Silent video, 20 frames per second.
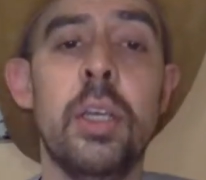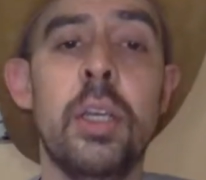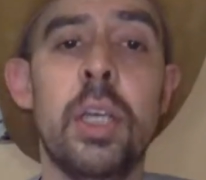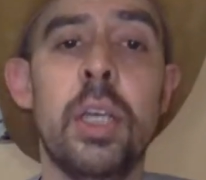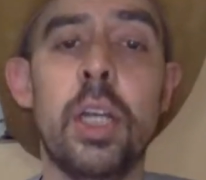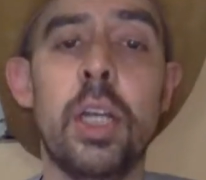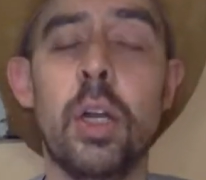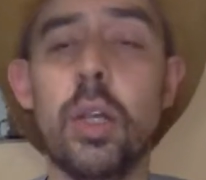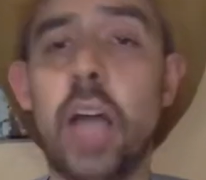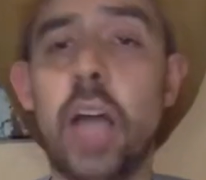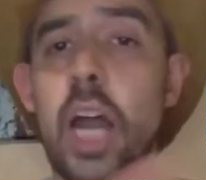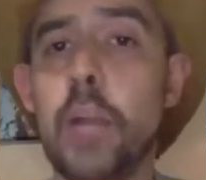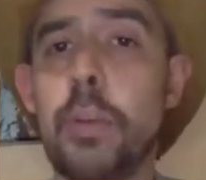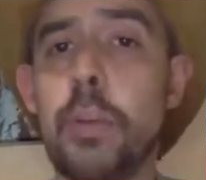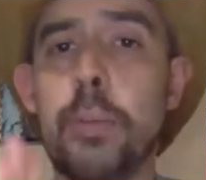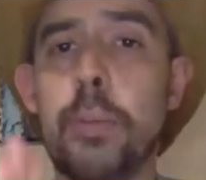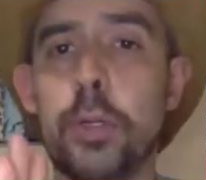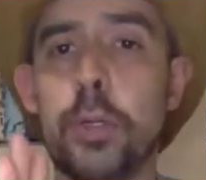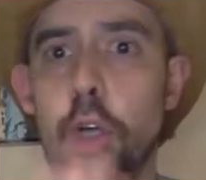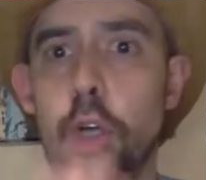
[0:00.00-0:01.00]
A lot of
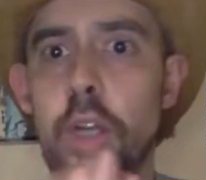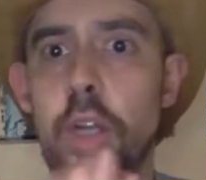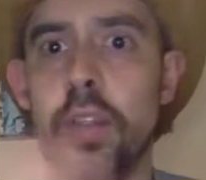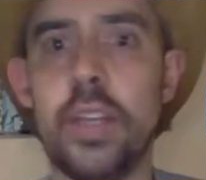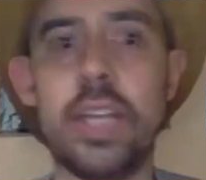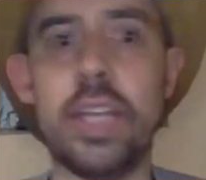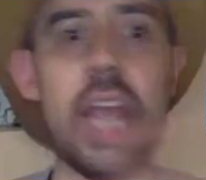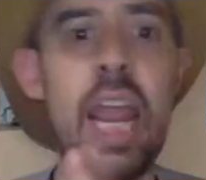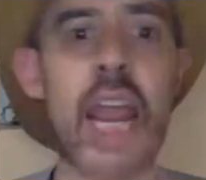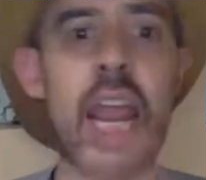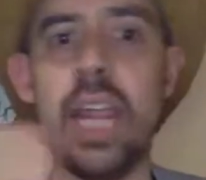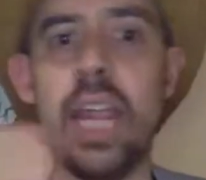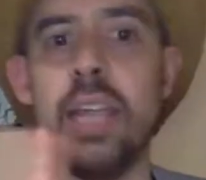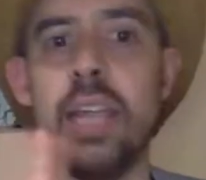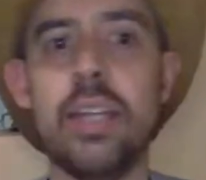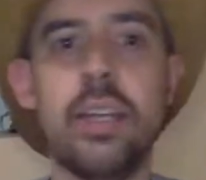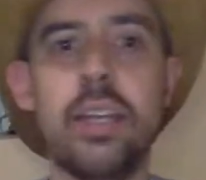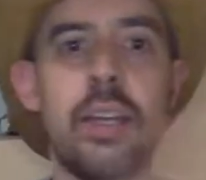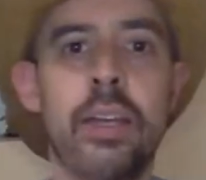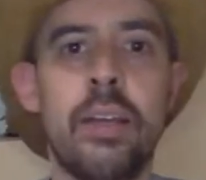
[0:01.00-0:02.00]
people during the
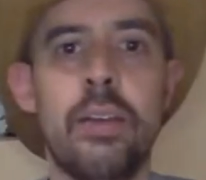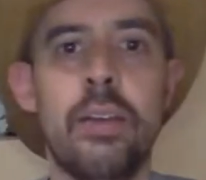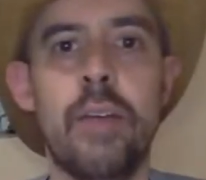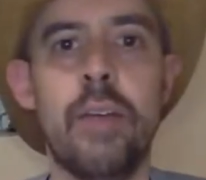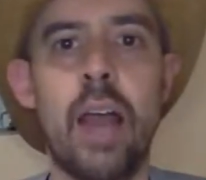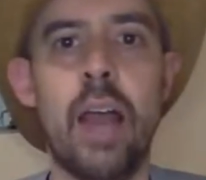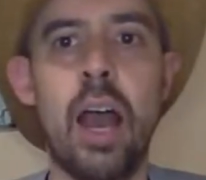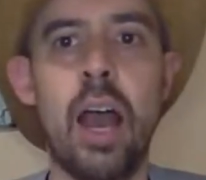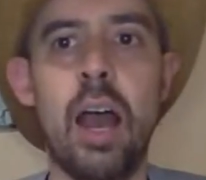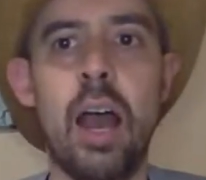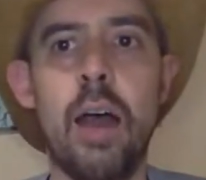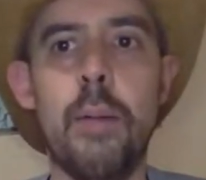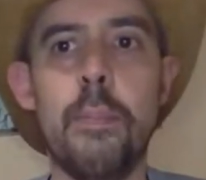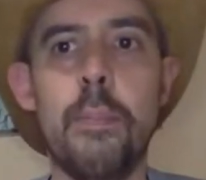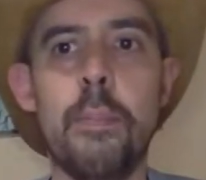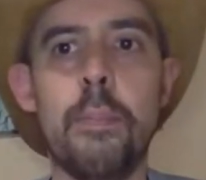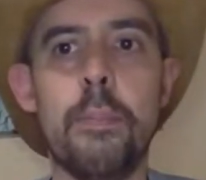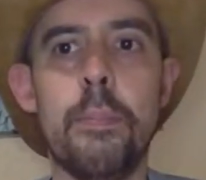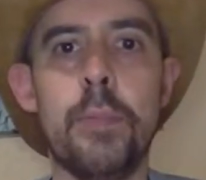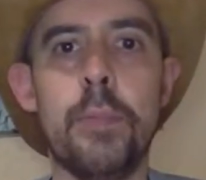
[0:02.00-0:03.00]
day,
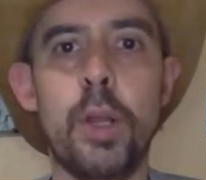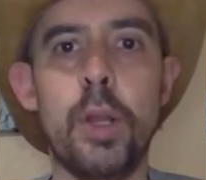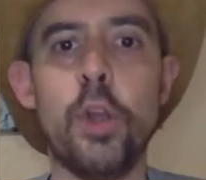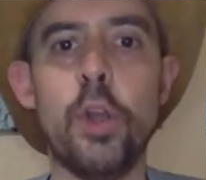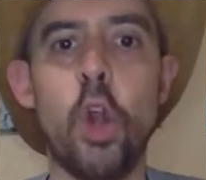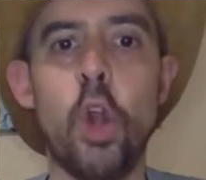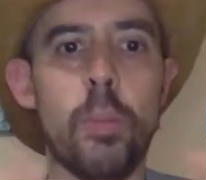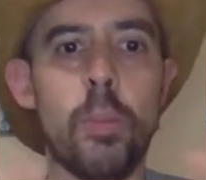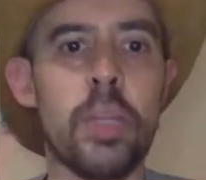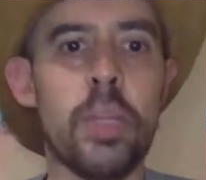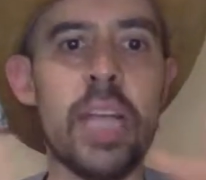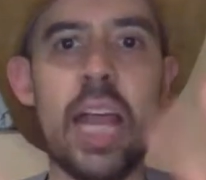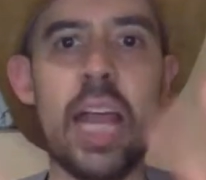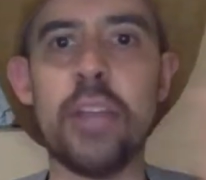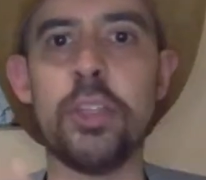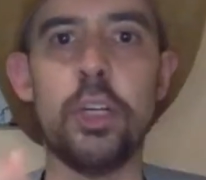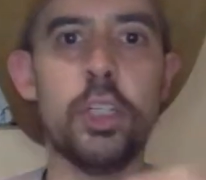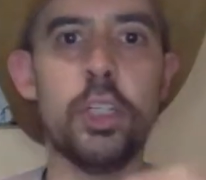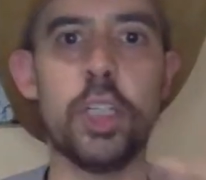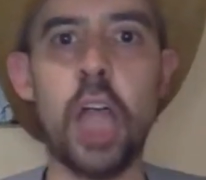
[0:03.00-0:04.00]
they're normally at
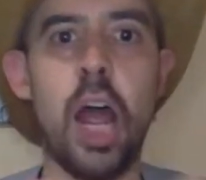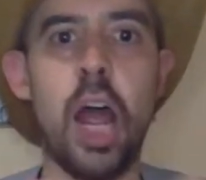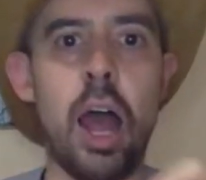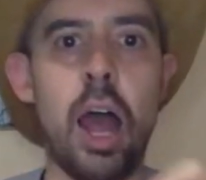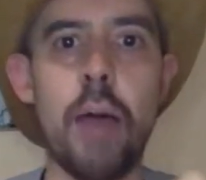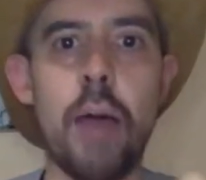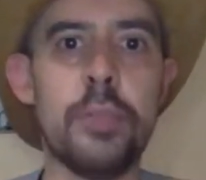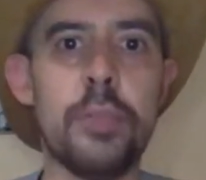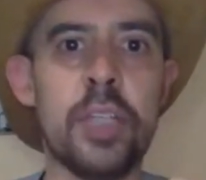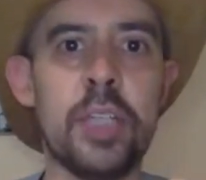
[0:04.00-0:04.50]
their jobs